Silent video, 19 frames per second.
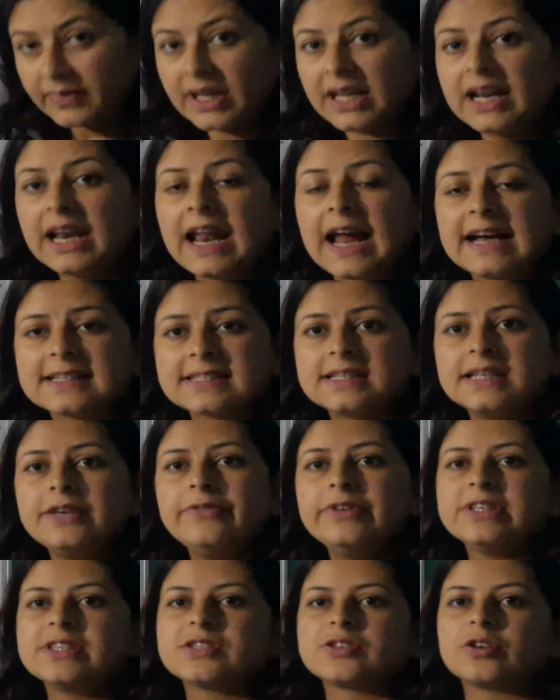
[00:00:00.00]
Lastly,
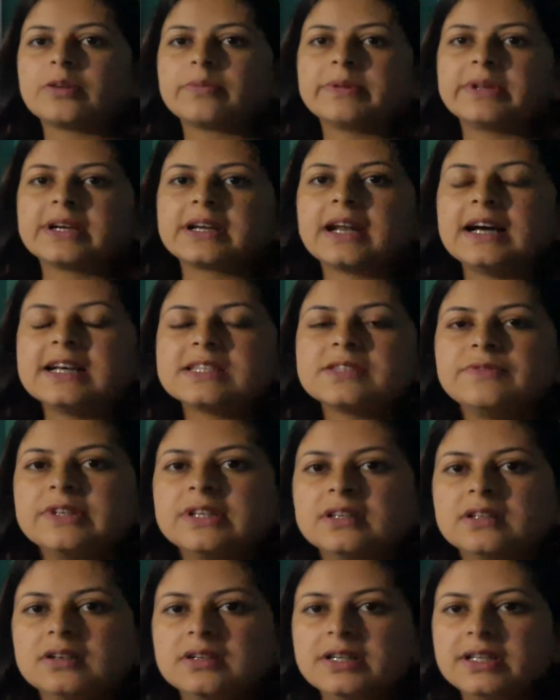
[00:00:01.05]
we stopped the class with
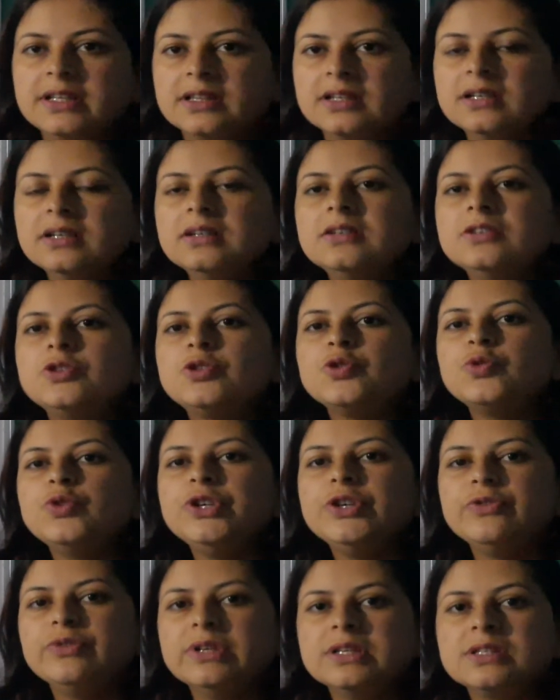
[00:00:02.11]
learning the 2
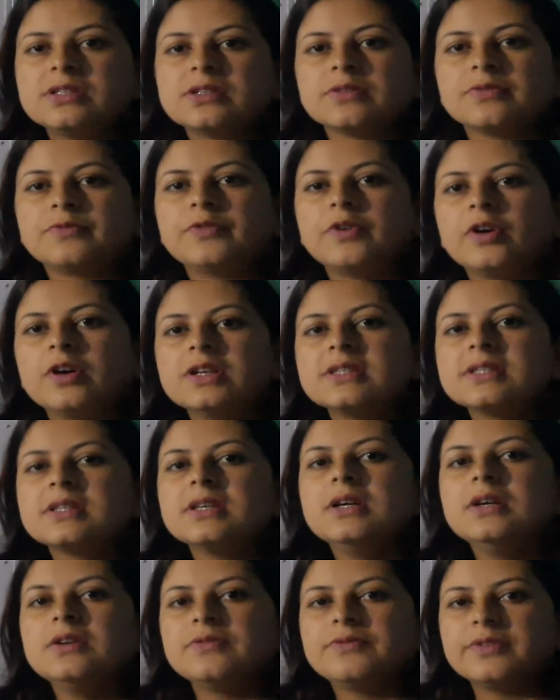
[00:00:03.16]
units of force.
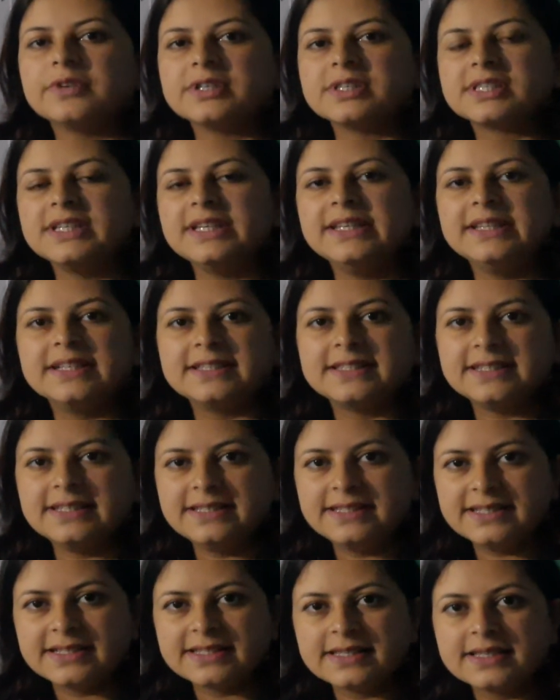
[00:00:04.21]
Firstly, in the
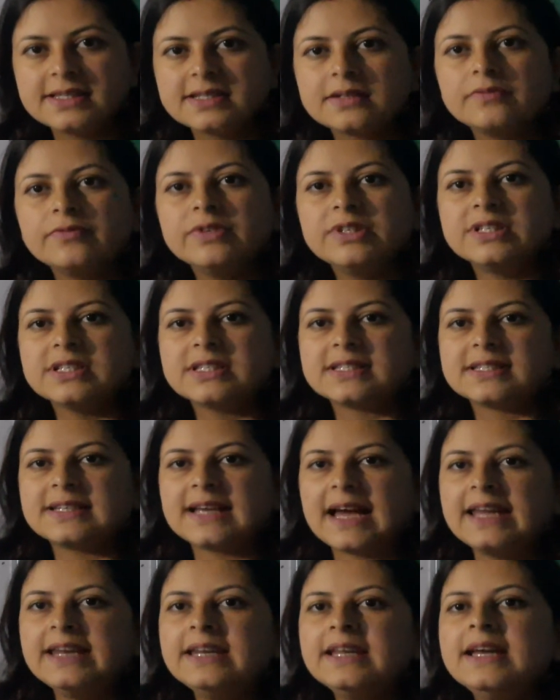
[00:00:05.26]
CGS system, which is
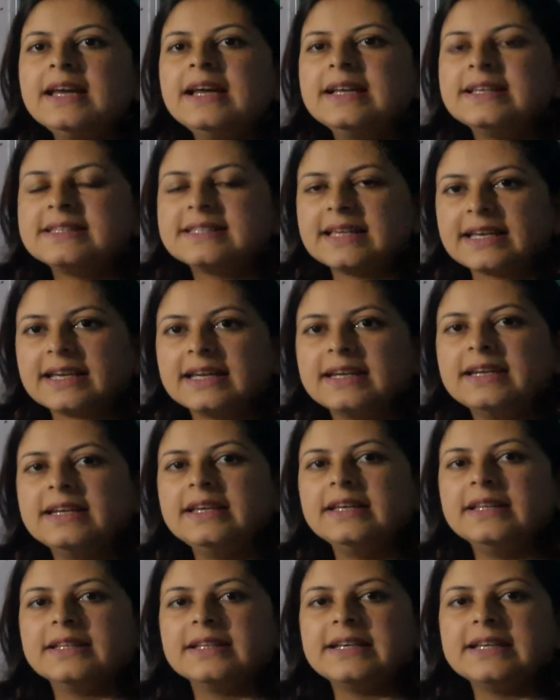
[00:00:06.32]
dyne.
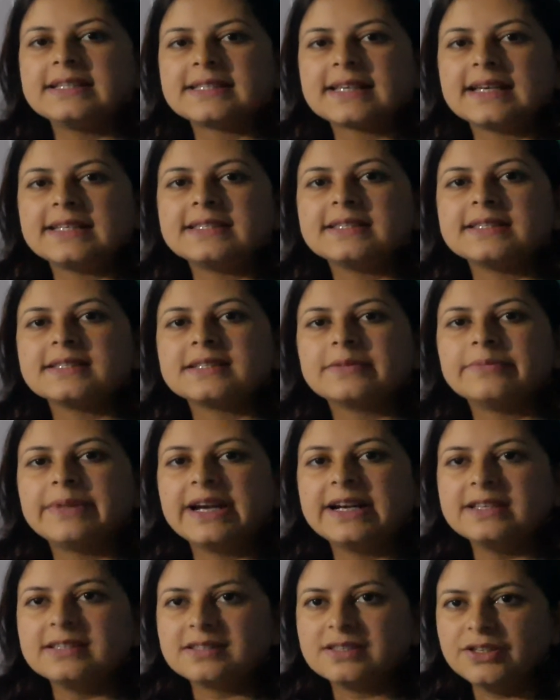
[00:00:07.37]
Secondly, in the SI system,
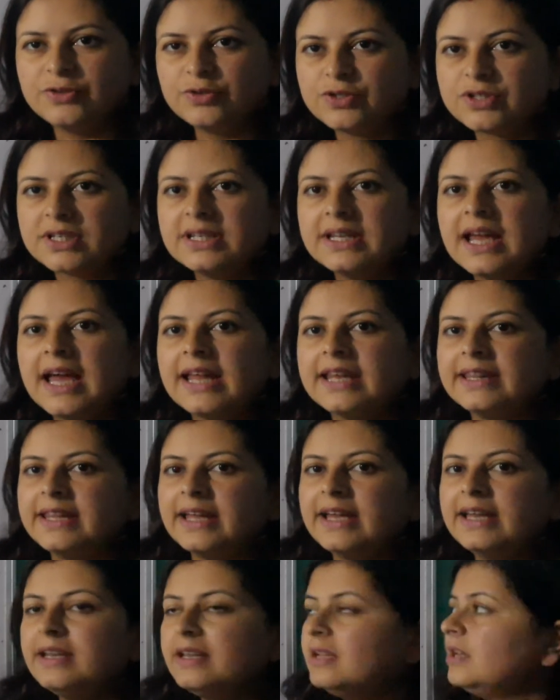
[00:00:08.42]
that is Newton. And
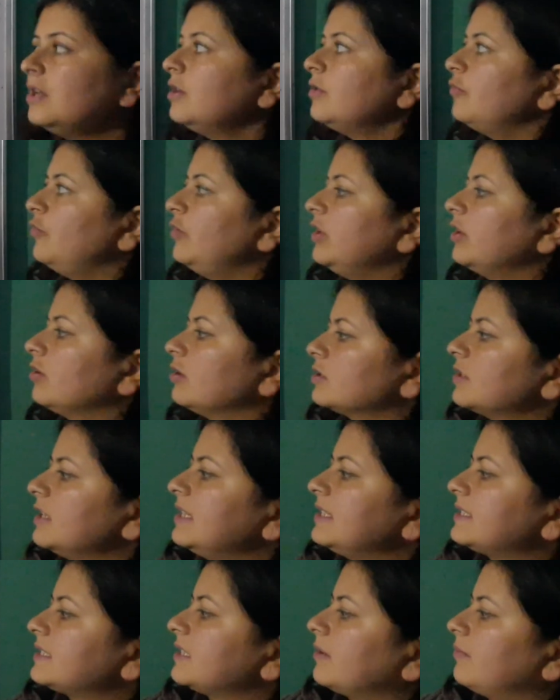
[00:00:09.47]
then we also
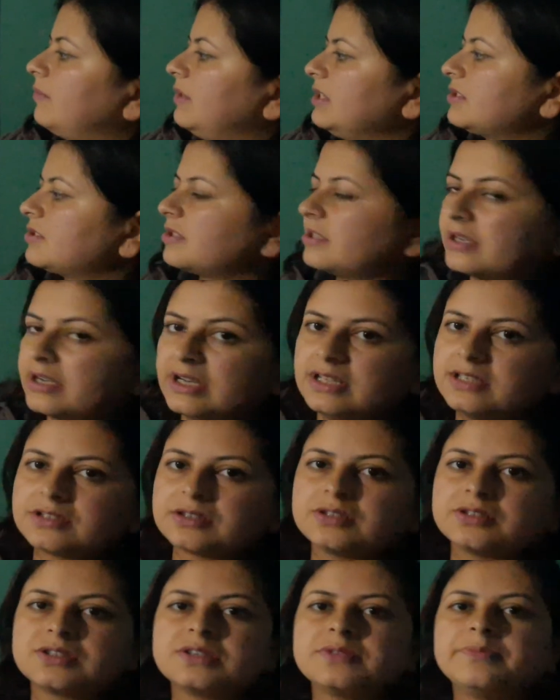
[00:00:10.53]
established a
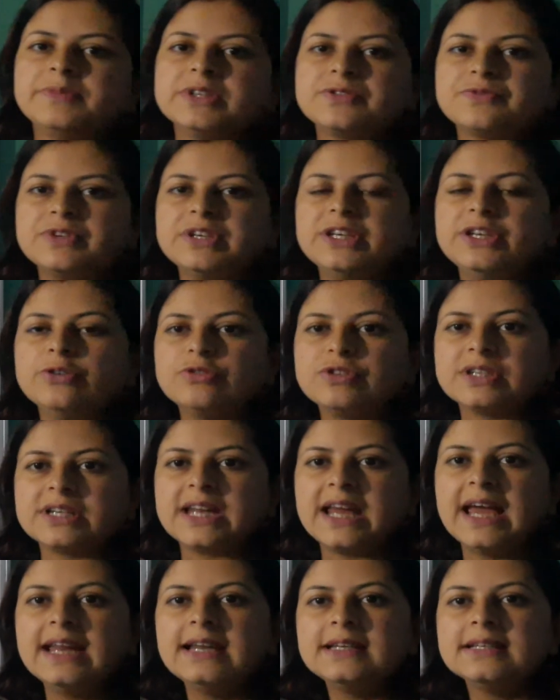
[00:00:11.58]
relationship between Newton
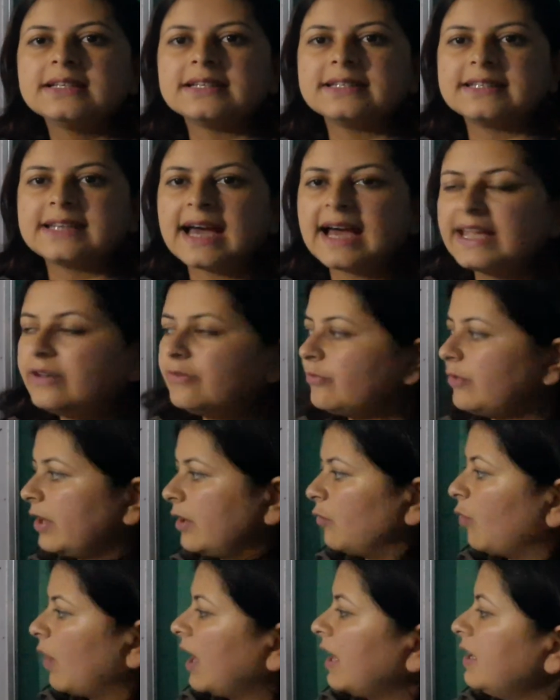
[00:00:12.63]
and dyne, where
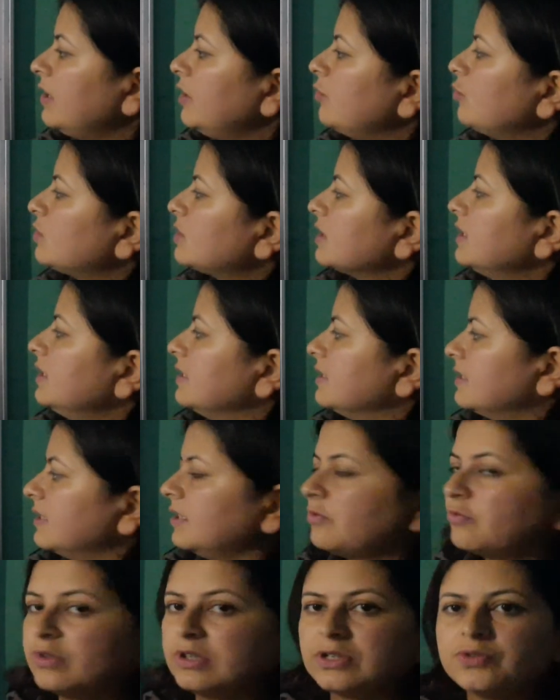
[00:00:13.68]
1 Newton is
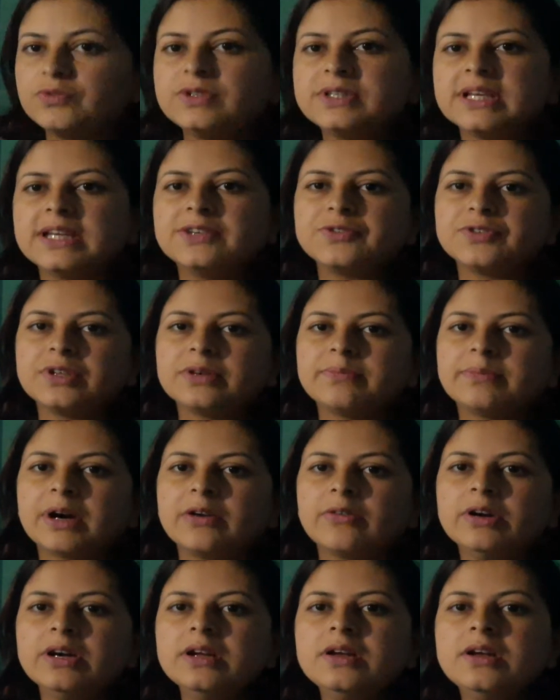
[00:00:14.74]
equal to 10 to the
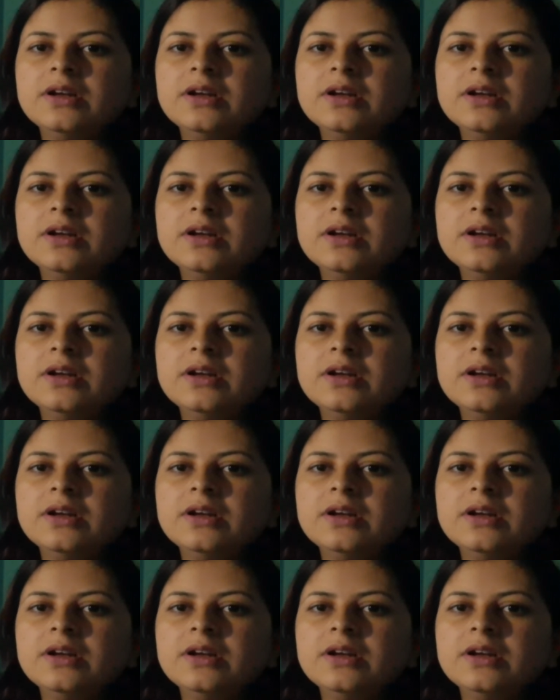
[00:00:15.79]
power